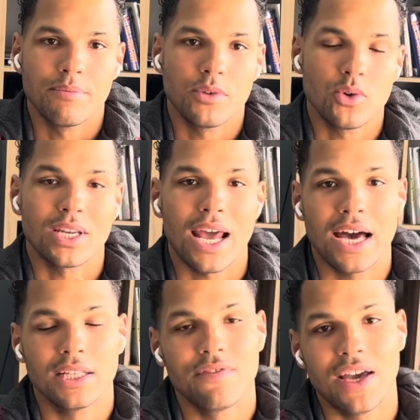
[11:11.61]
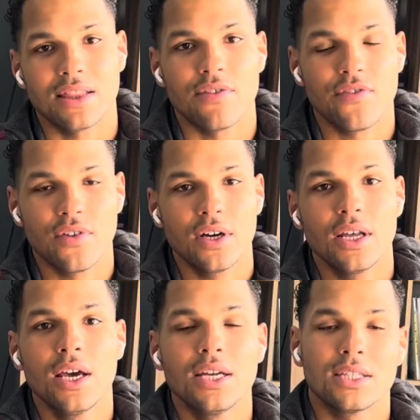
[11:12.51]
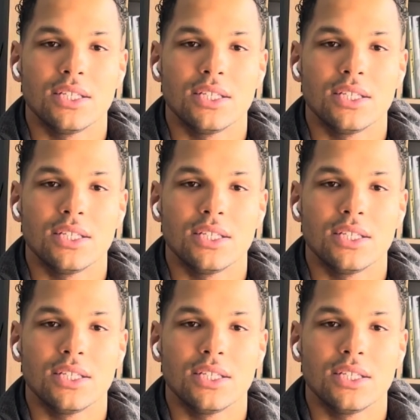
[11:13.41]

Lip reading: You can elevate the foot to